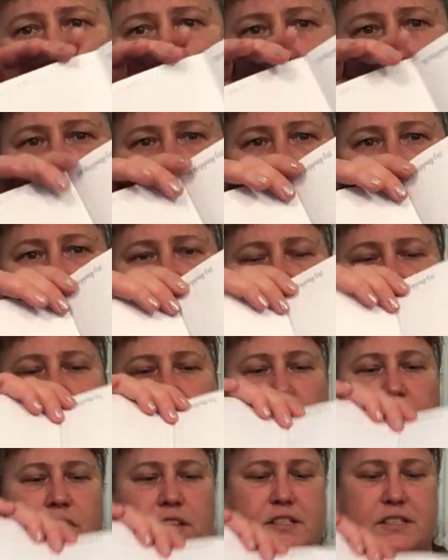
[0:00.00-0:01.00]
And
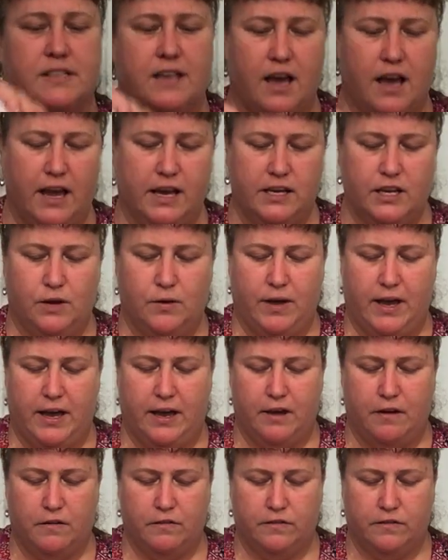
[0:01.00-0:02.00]
then on the side you
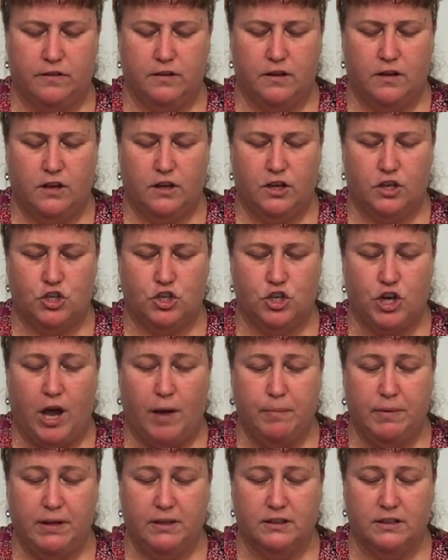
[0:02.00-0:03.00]
have
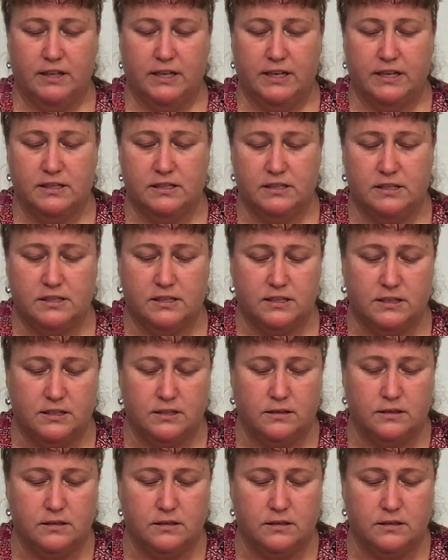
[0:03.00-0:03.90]
shopping list,